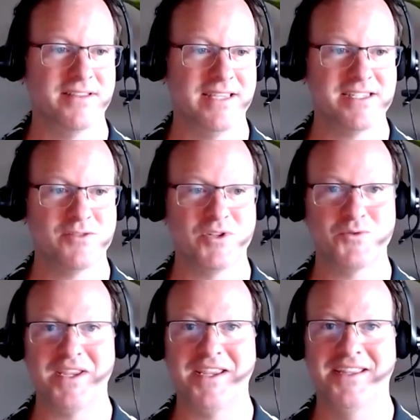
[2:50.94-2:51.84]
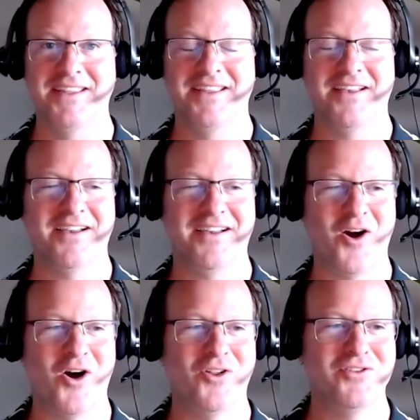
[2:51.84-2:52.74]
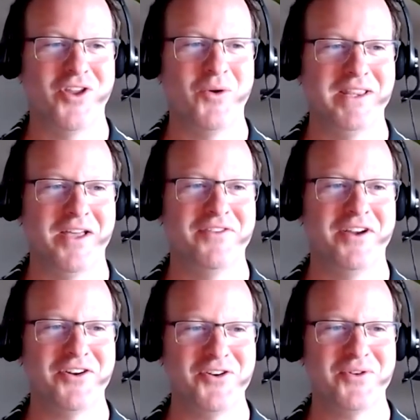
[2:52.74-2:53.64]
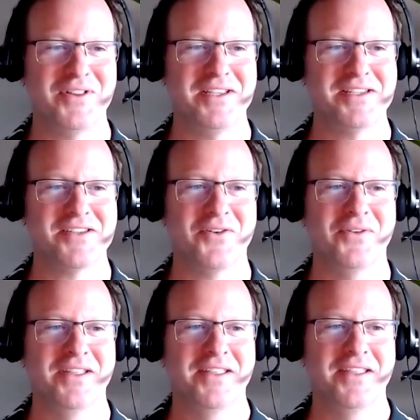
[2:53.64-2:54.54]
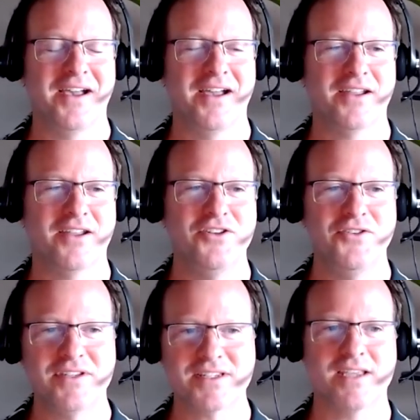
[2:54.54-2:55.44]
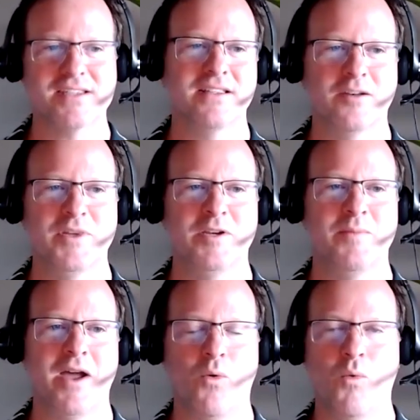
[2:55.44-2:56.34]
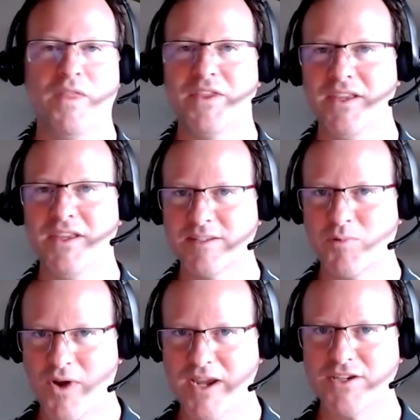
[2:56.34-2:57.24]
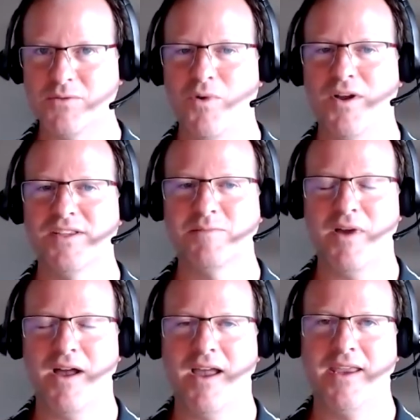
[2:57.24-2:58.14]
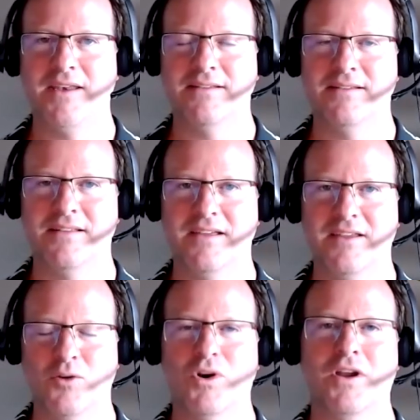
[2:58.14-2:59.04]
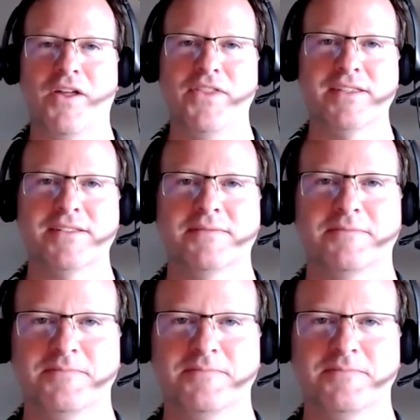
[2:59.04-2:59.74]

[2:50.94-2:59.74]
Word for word: list, which we uh, all know and love here at Nucleus. So, uh, could you discuss a little bit about what the inspiration was behind uh, your work on this?